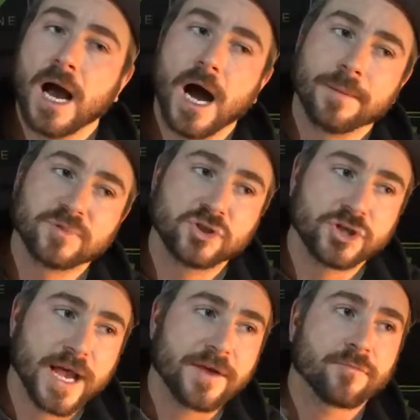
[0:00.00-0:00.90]
I'm
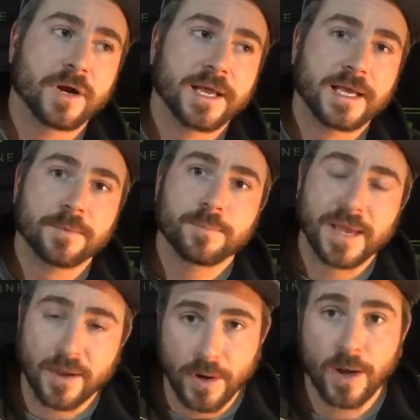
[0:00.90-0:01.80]
generally
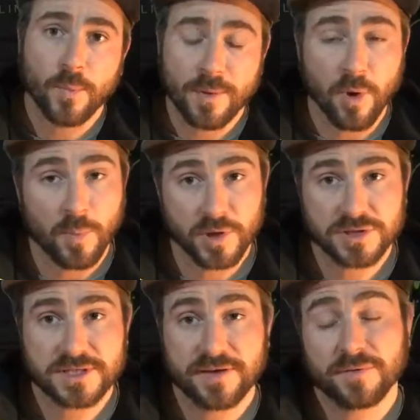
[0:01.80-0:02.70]
being a little bit more
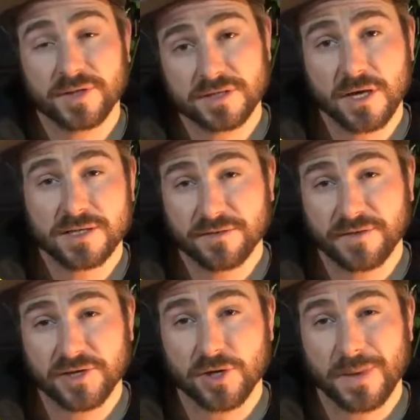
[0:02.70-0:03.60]
positive with the size of
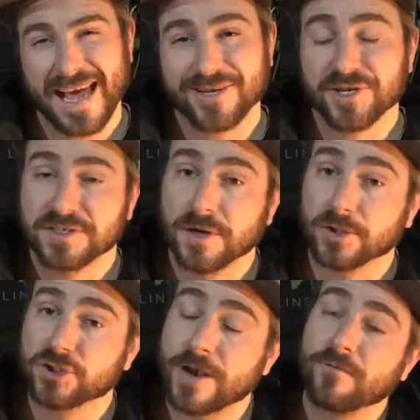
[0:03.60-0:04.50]
fish I'm catching. So I'll
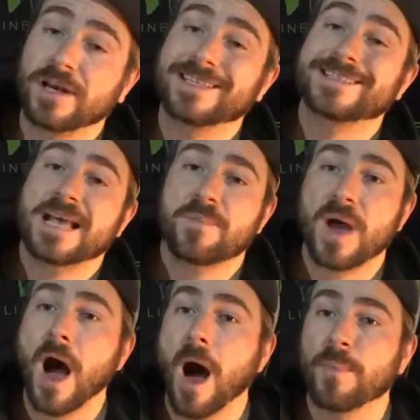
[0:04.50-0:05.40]
generally step
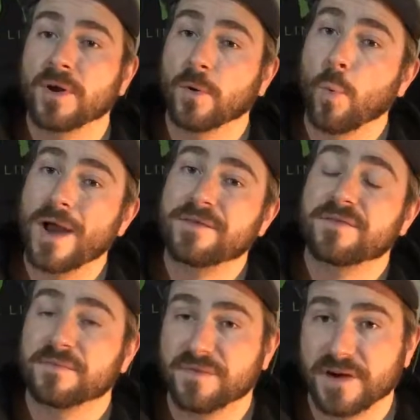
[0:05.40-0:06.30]
up and away
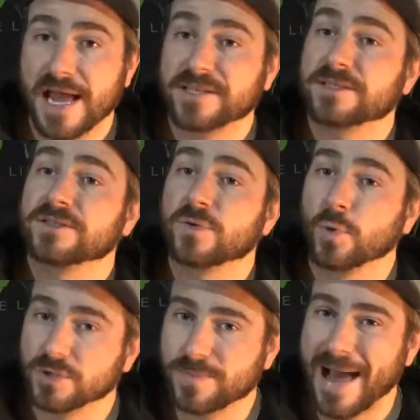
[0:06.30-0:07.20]
from finesse and
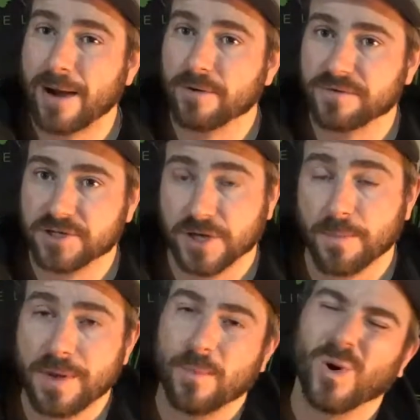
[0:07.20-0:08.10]
towards power fishing a
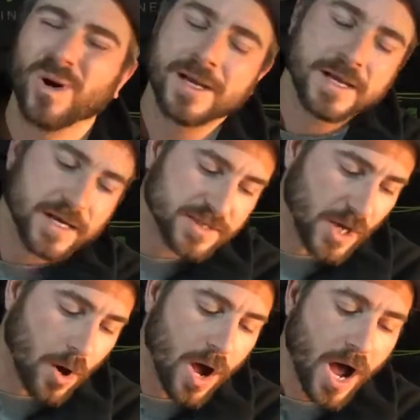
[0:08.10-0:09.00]
bit more.
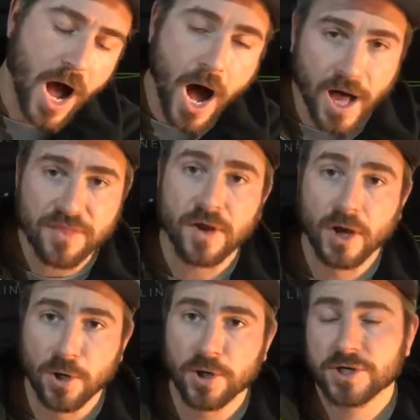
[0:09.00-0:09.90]
So other
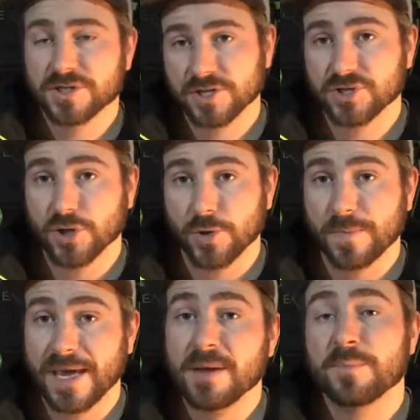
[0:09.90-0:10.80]
lures suit
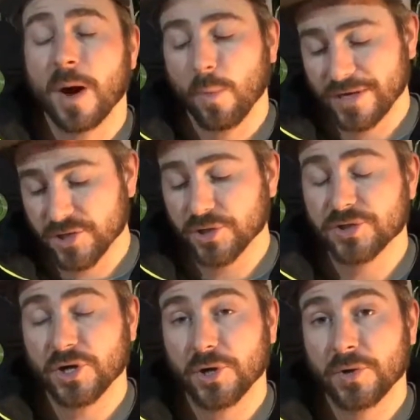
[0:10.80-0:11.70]
me, but we do
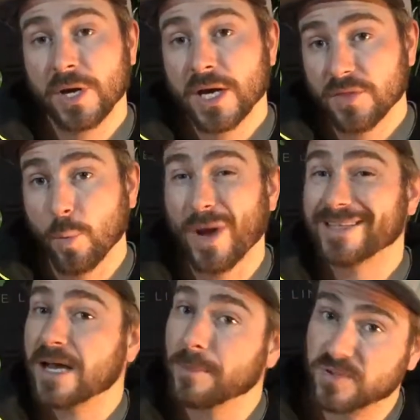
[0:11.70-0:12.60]
the
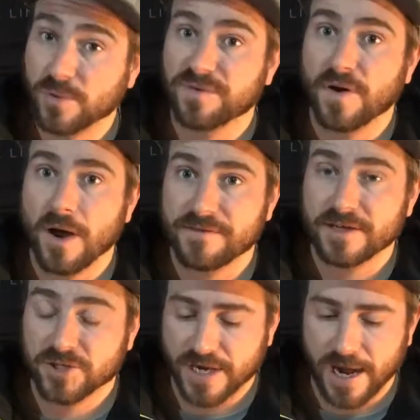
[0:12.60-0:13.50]
Whiz up to a 5
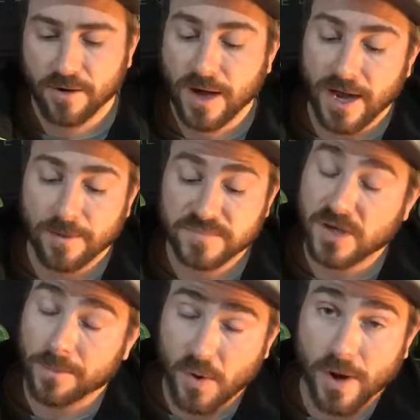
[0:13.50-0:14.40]
inch now, so
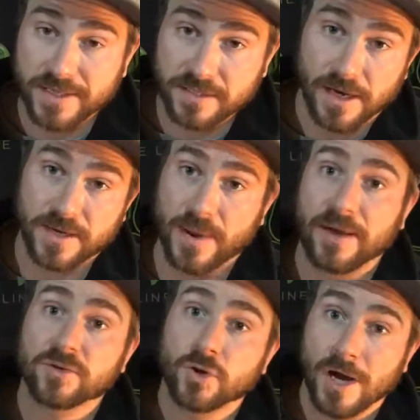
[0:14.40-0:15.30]
I'm quite excited
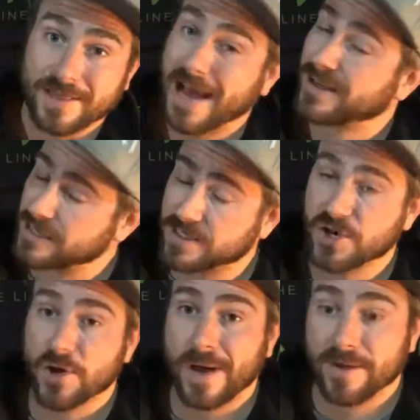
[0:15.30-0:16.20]
about trying that because that's
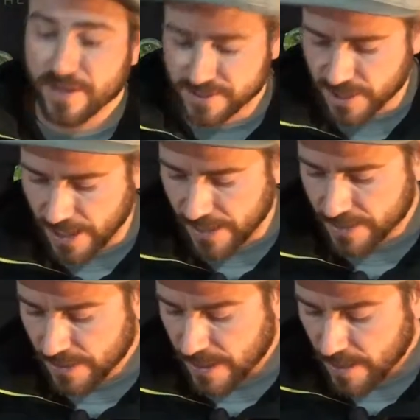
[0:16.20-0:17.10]
new out this year.
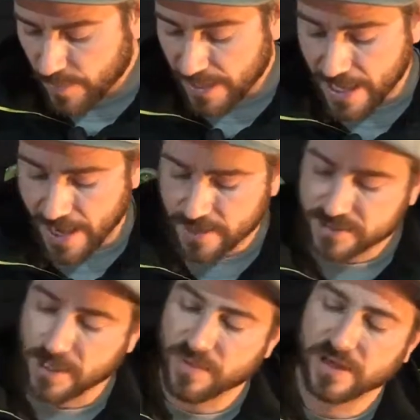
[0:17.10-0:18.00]
But yeah,
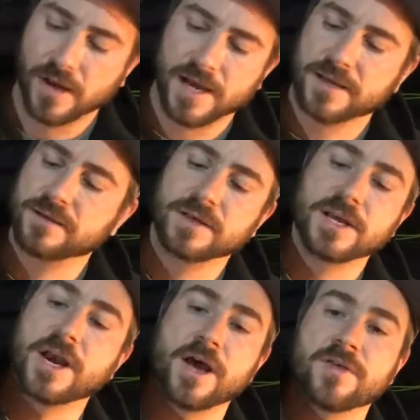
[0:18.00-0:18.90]
something like,
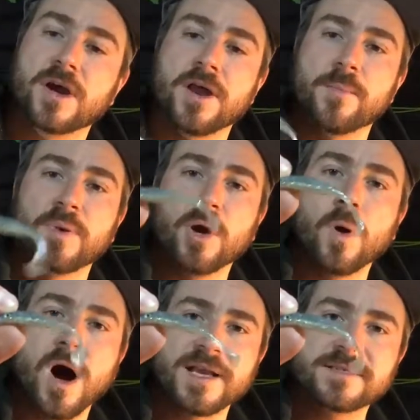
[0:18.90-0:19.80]
you know, the kind of blue
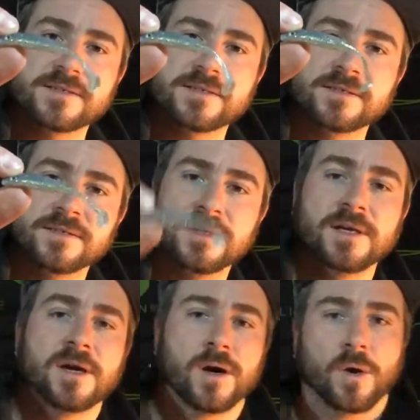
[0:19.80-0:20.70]
ice
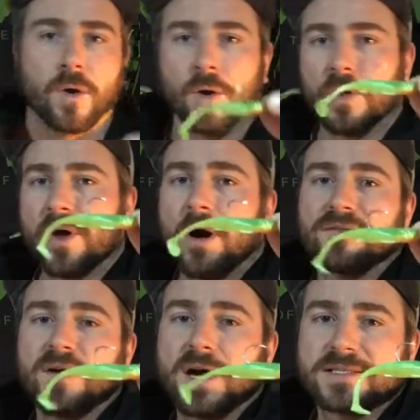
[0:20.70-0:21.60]
or the hot
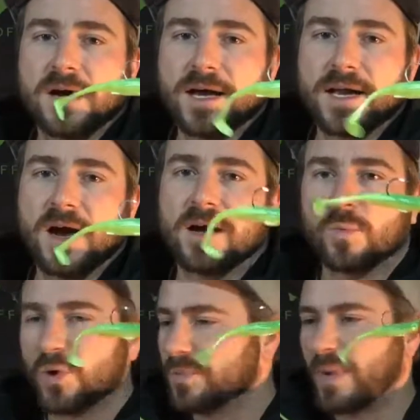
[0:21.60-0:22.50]
fire tiger
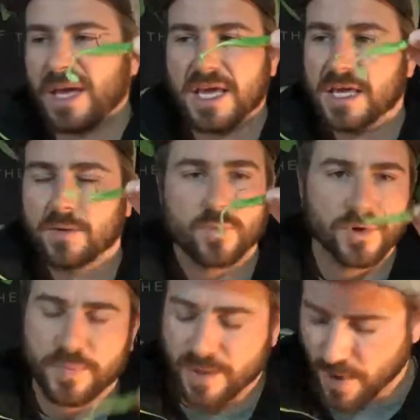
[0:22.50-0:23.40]
would be
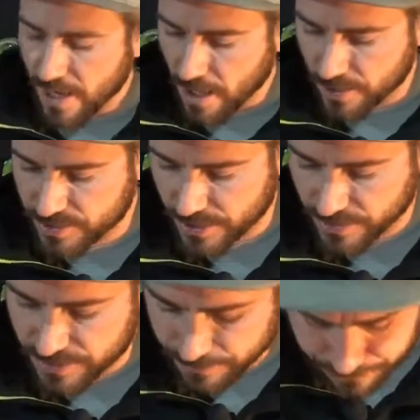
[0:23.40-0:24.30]
my go-tos.